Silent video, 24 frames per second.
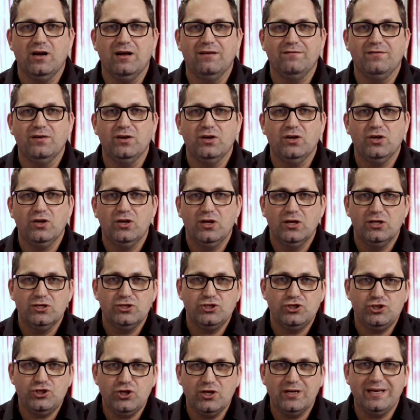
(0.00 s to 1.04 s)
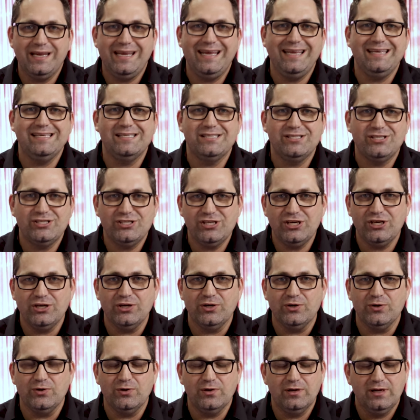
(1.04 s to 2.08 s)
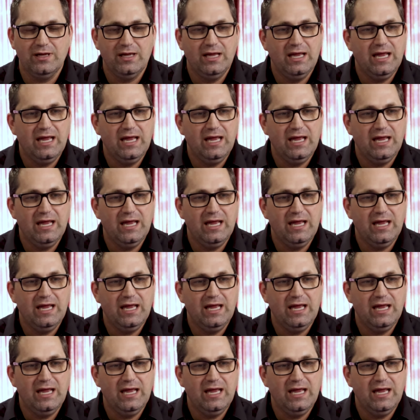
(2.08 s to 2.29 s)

of should he sue?